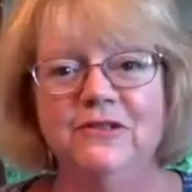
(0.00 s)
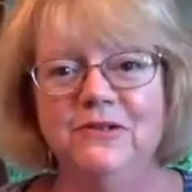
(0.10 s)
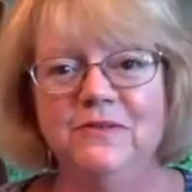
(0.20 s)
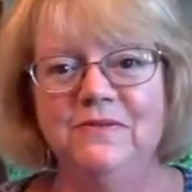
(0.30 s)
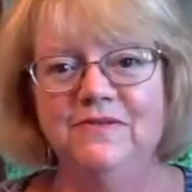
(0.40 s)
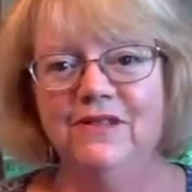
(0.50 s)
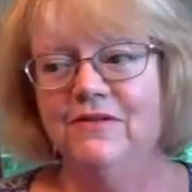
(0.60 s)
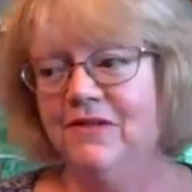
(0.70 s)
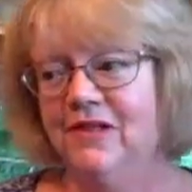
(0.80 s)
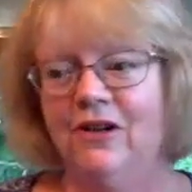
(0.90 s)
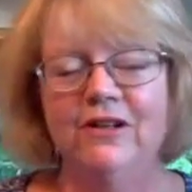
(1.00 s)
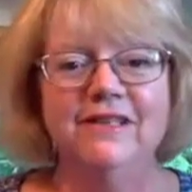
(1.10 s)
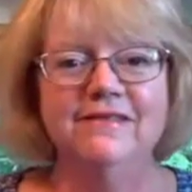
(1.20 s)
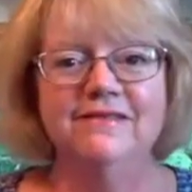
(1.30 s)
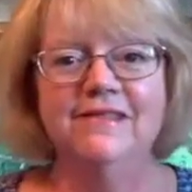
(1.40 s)
loom of the
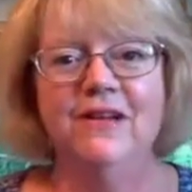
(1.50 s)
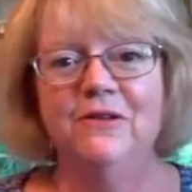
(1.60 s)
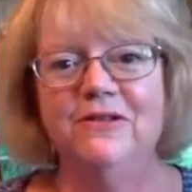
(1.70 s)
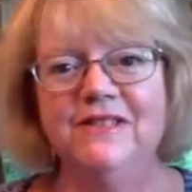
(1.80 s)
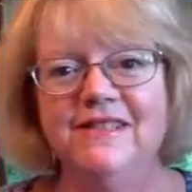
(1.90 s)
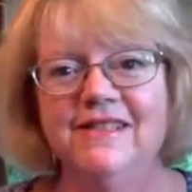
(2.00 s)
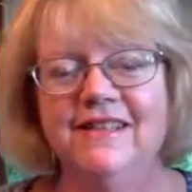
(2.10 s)
garnet towels,